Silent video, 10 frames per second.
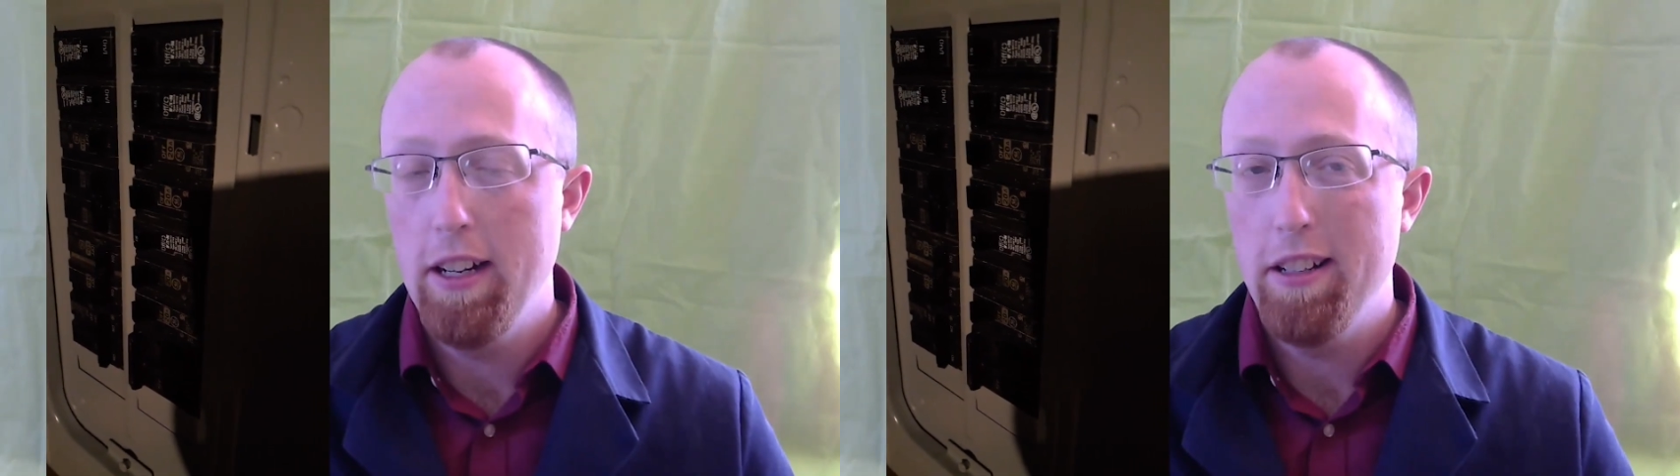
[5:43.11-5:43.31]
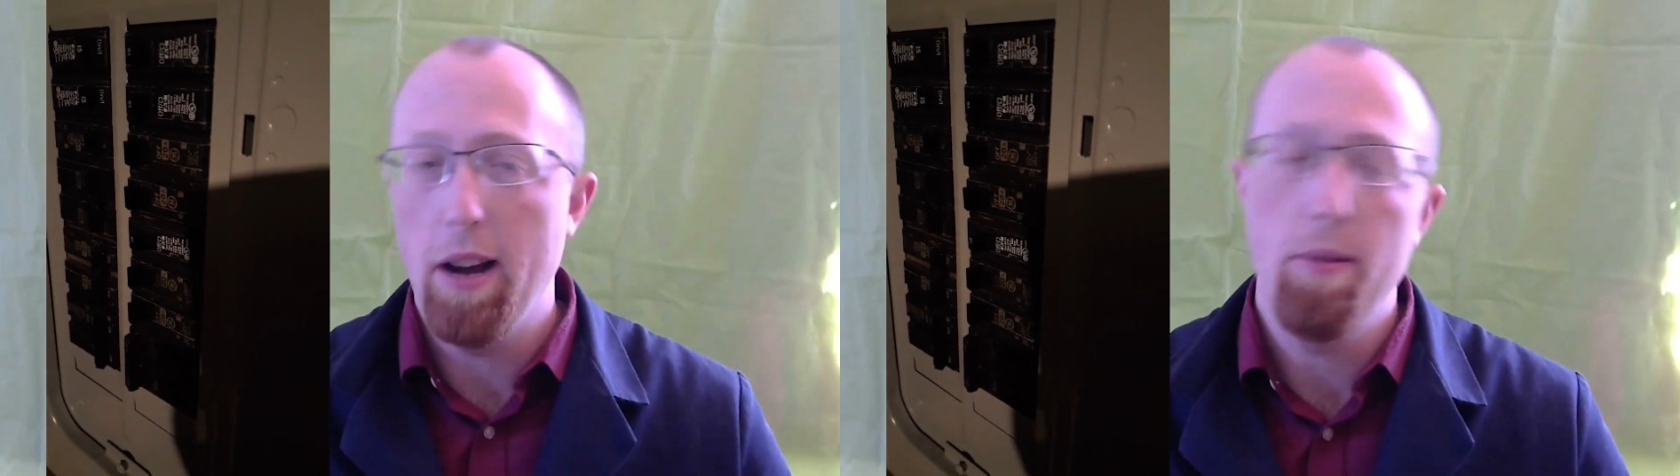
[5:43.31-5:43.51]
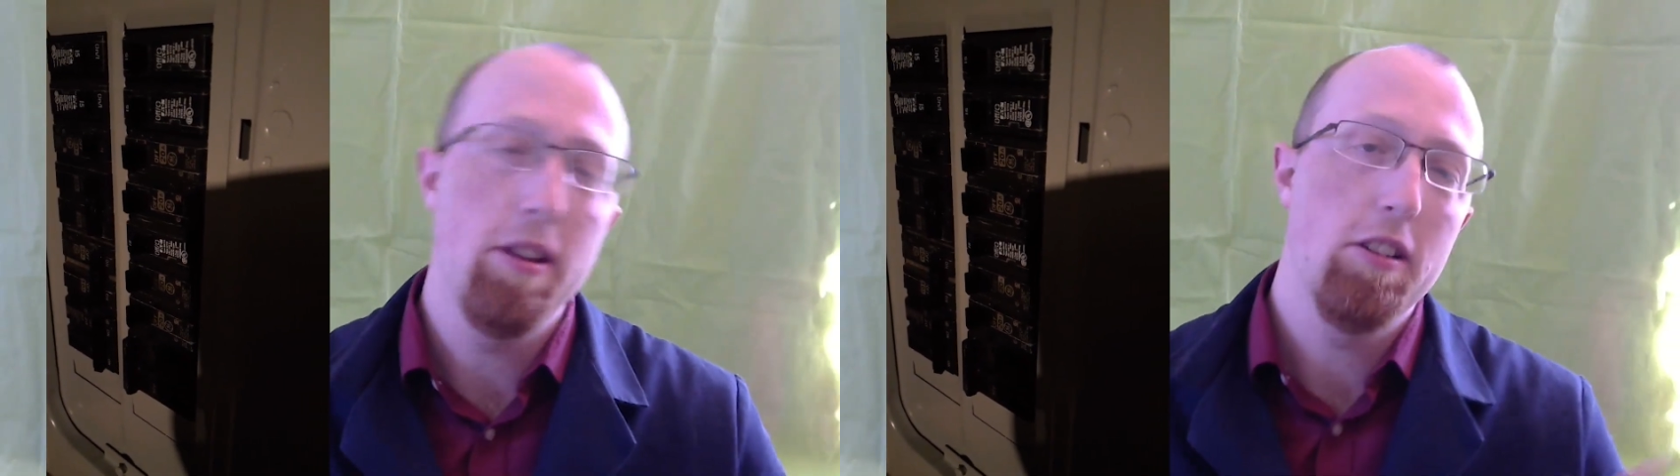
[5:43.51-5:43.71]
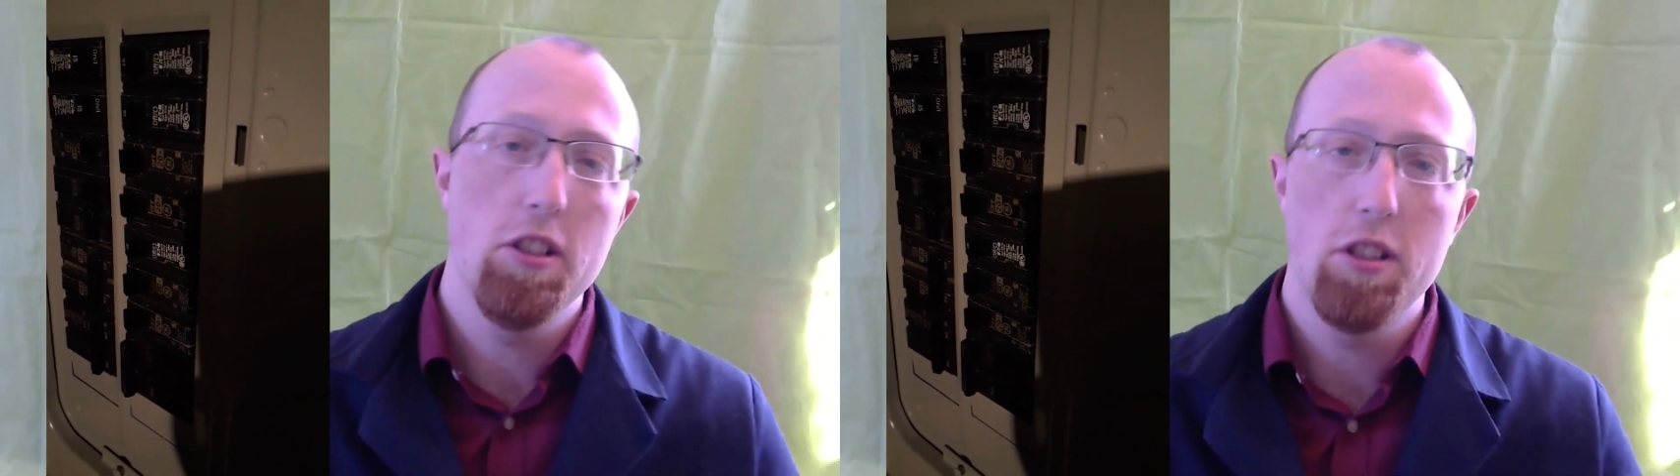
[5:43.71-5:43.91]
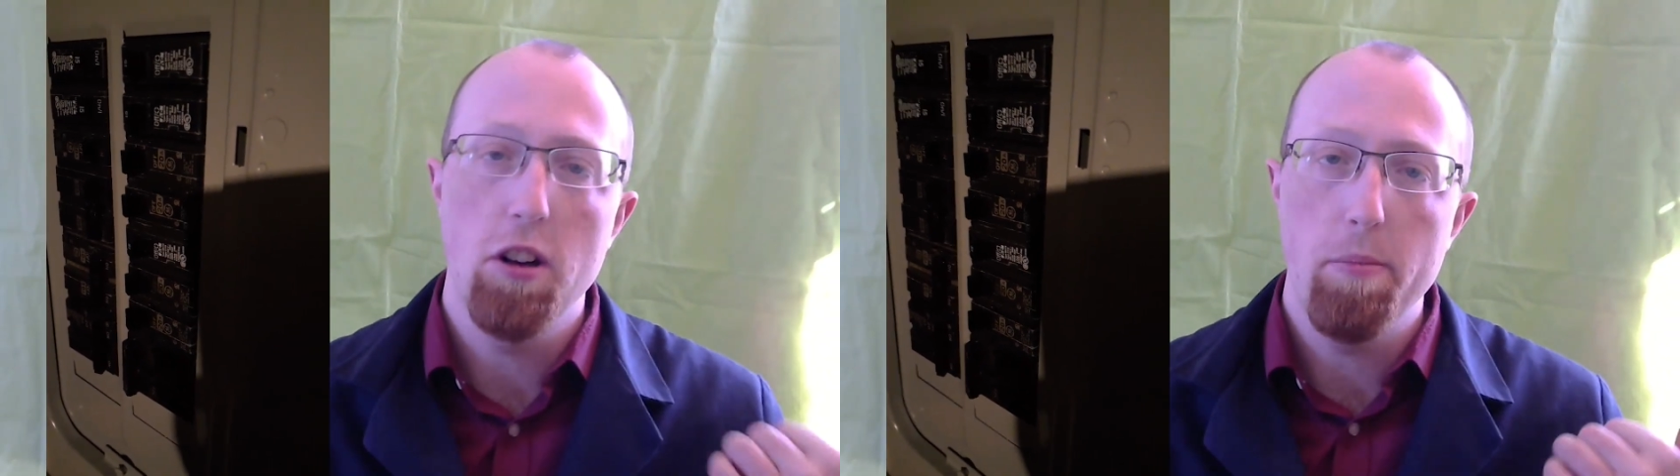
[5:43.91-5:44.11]
That way you can
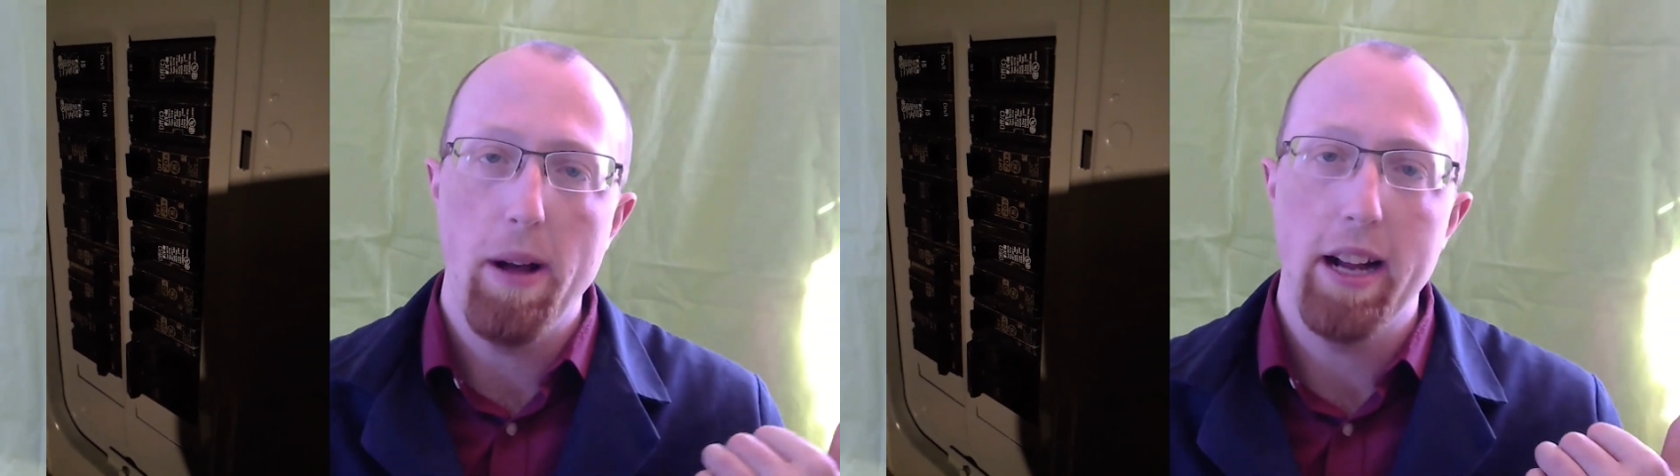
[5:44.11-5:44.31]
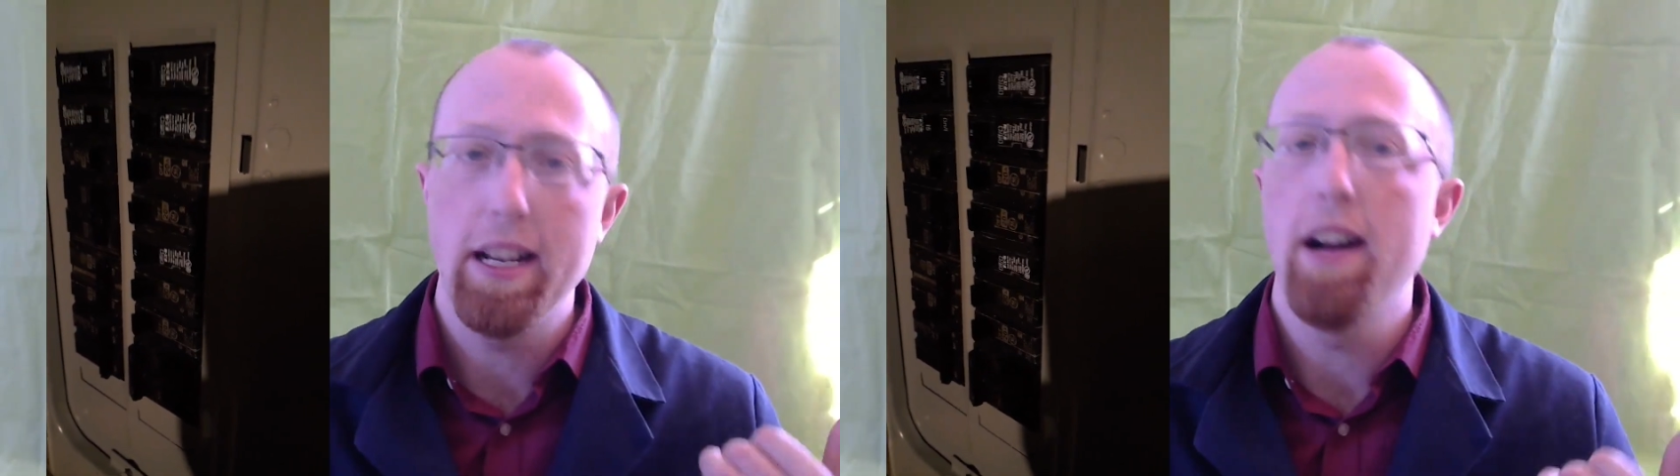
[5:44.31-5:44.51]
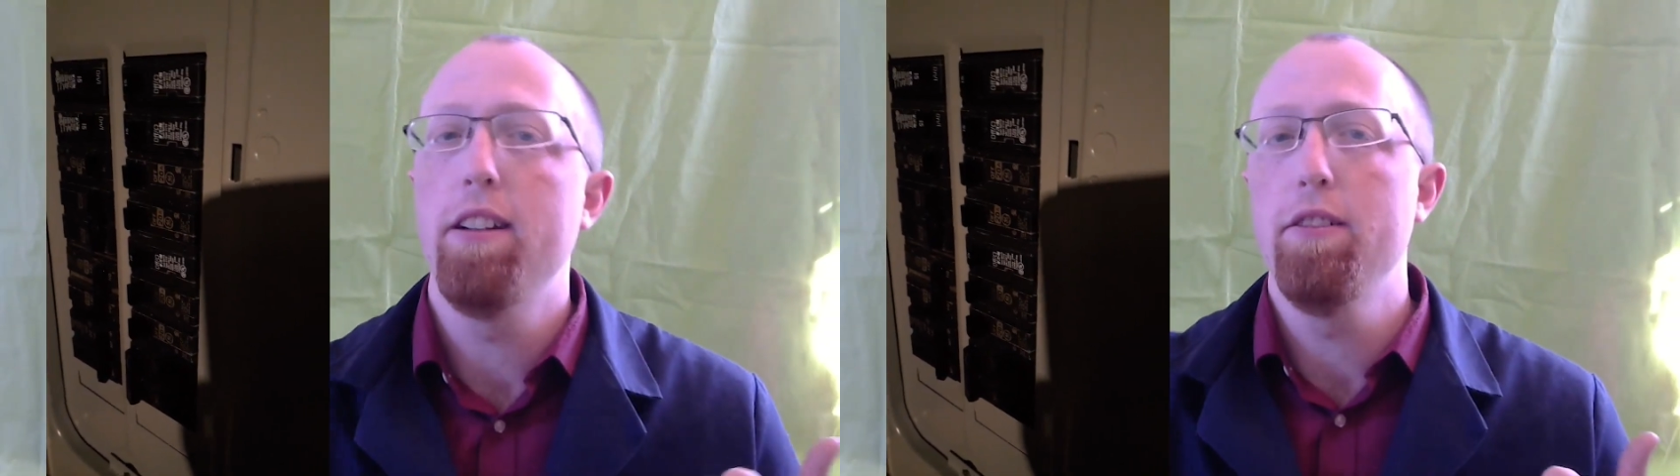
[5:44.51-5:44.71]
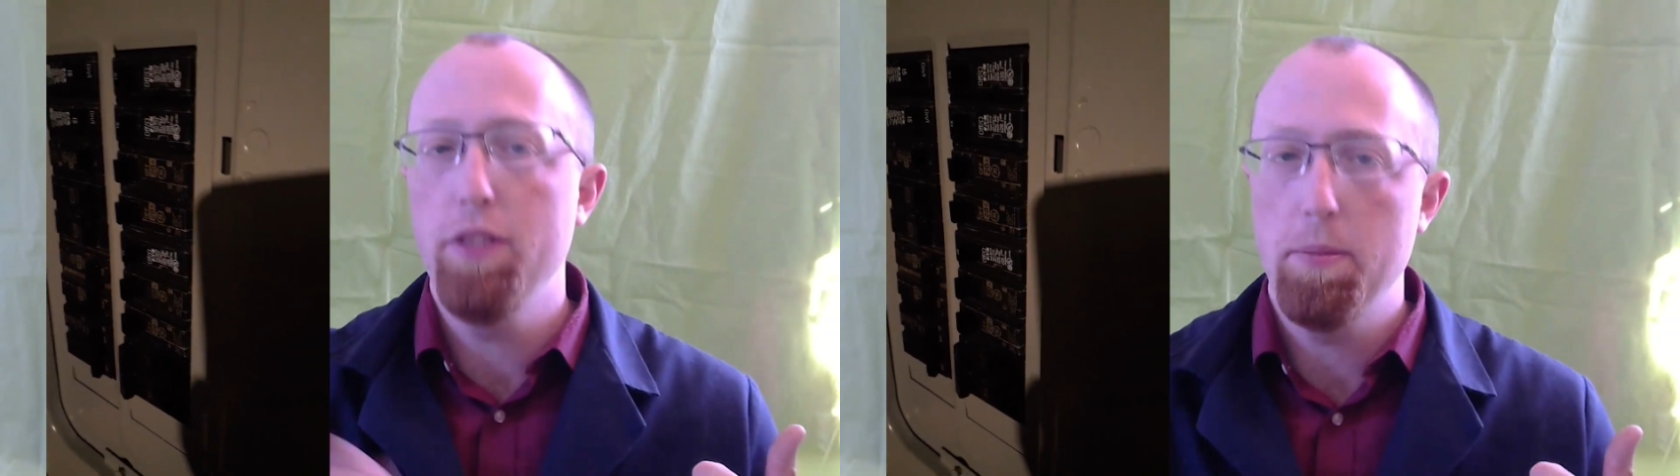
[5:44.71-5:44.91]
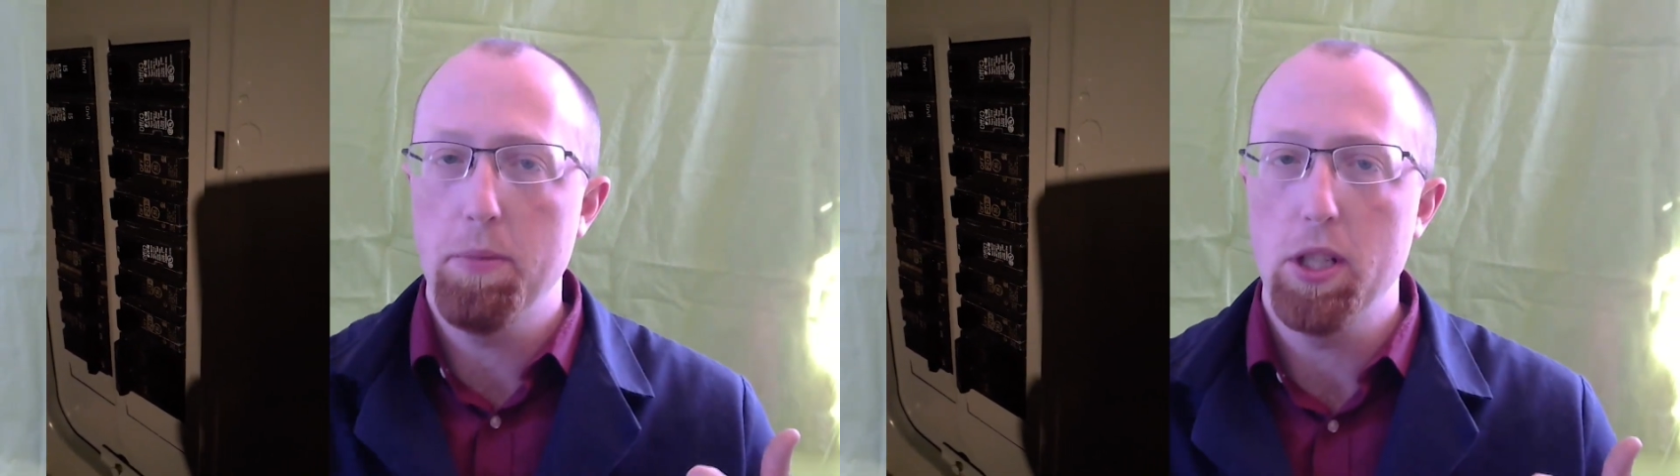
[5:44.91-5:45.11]
just go back down and
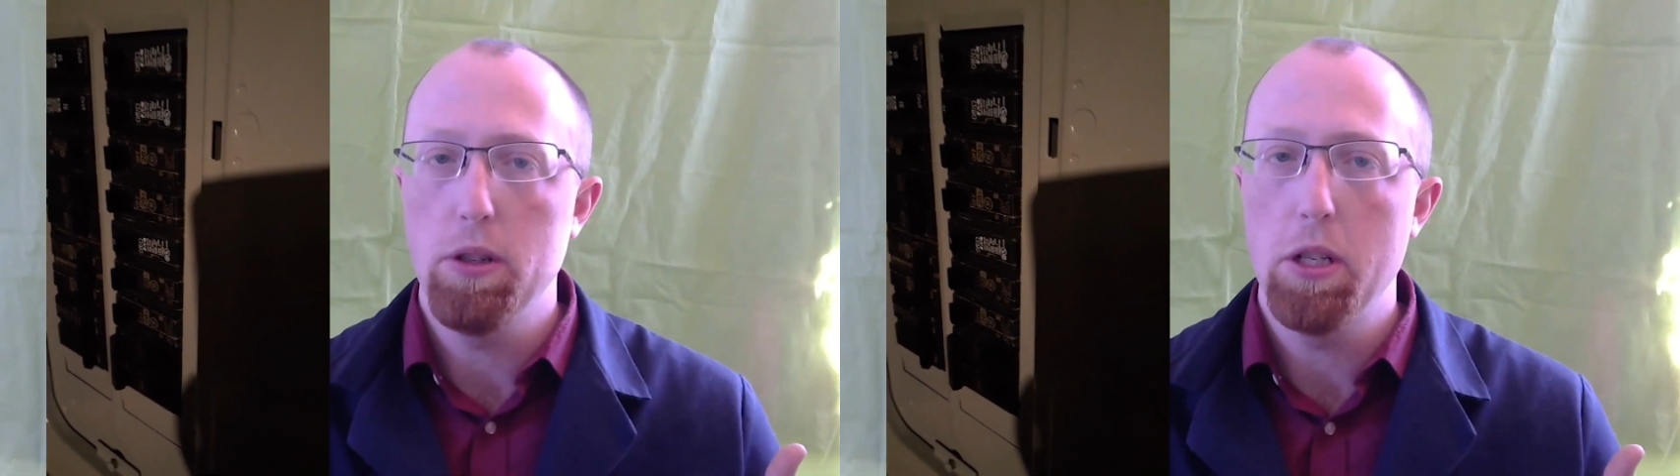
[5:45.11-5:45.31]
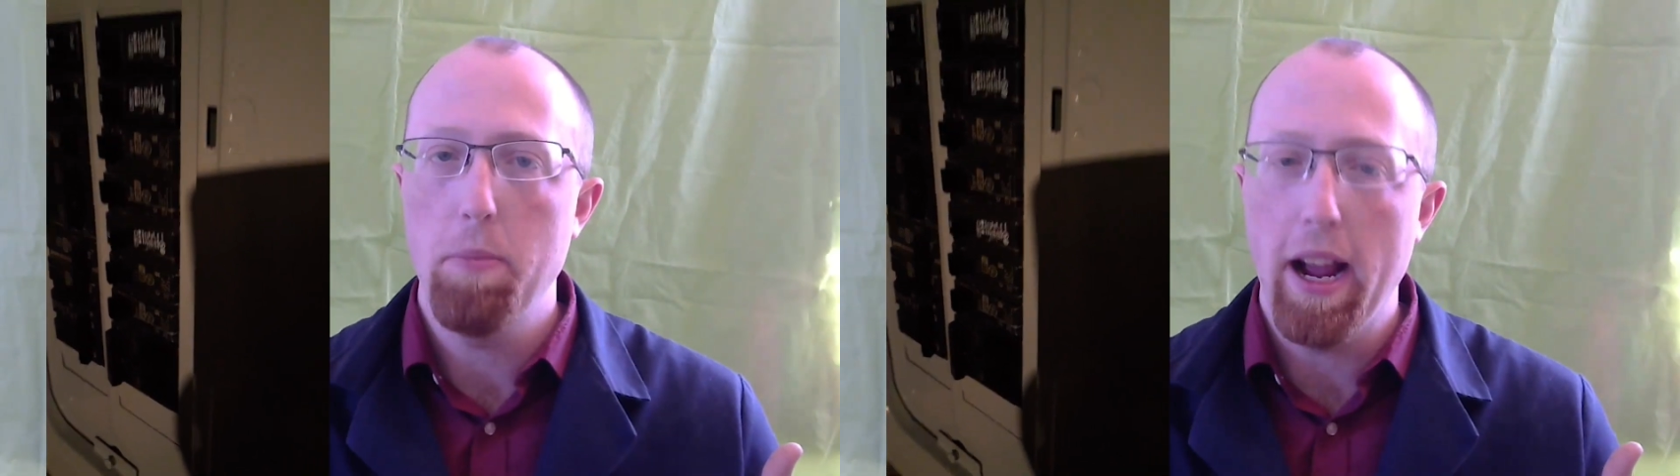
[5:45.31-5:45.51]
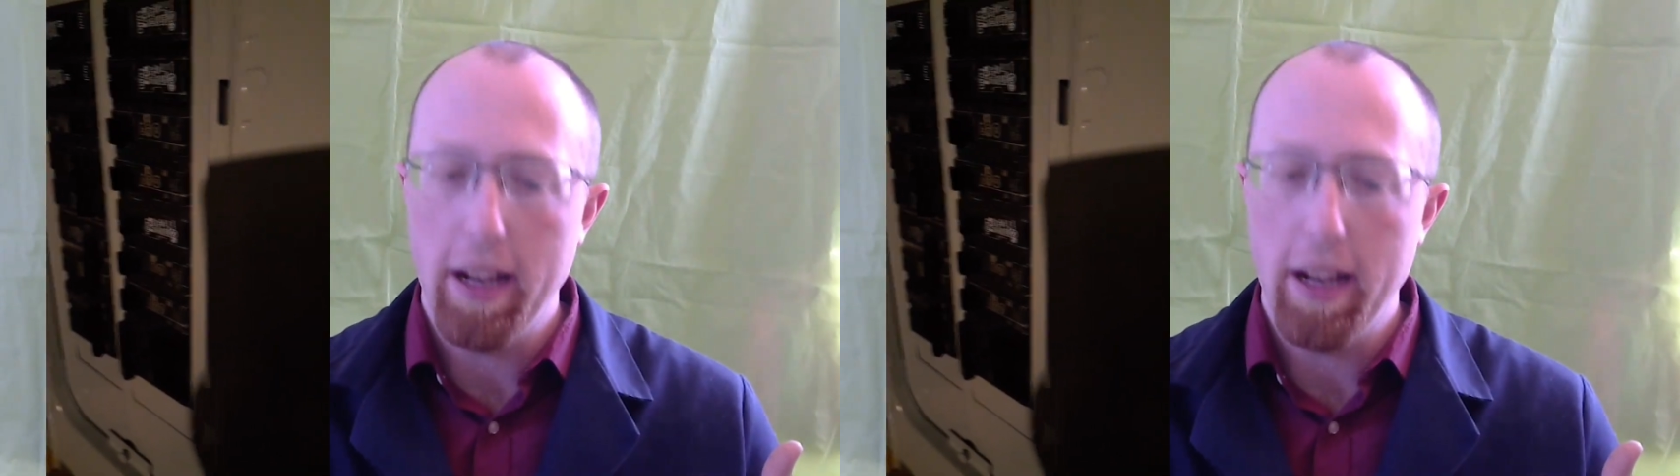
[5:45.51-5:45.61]
flip the switch back,